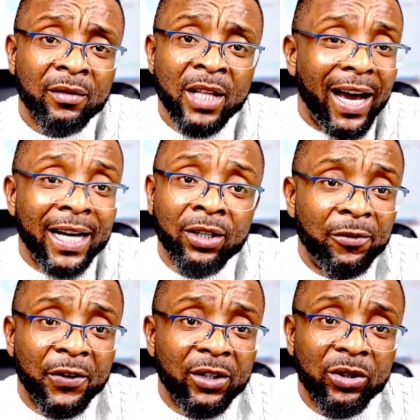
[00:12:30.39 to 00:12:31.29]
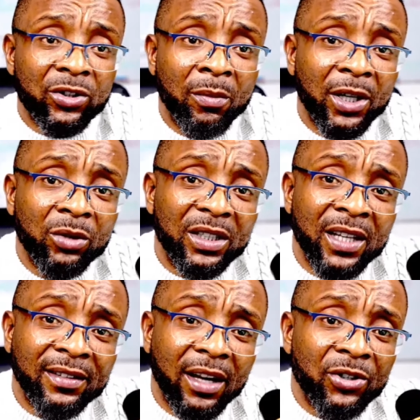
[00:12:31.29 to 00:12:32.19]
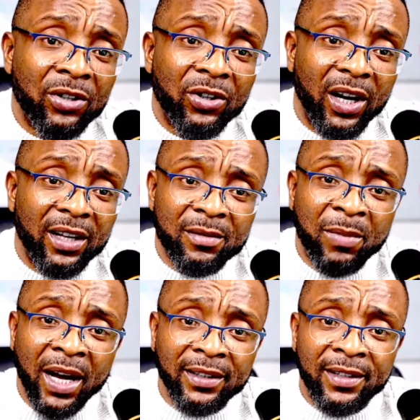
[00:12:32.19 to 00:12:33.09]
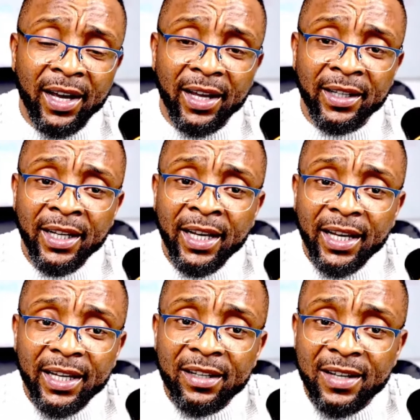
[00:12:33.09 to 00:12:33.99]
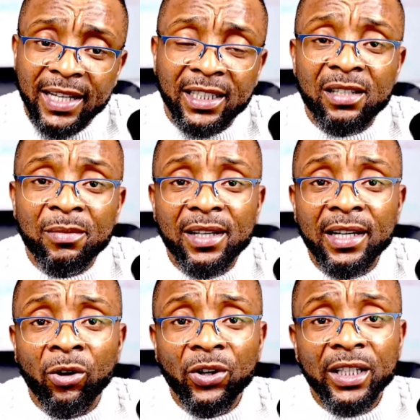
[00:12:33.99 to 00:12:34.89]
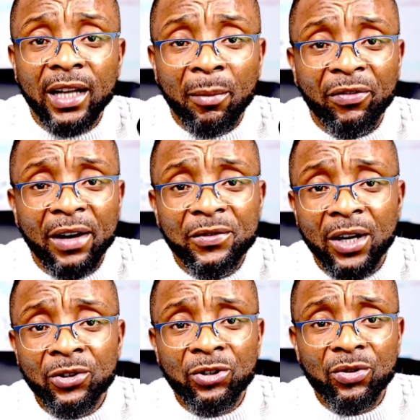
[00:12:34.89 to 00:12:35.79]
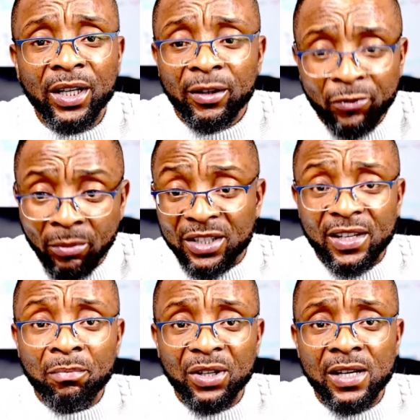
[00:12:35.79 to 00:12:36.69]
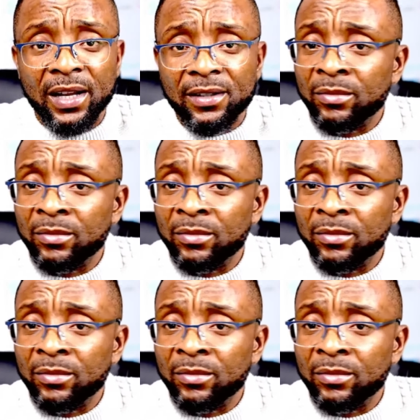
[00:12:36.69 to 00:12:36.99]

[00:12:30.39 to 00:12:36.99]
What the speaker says: I don't think somebody with $10,000 back then is legitimately owning about $5,000 today from the same business.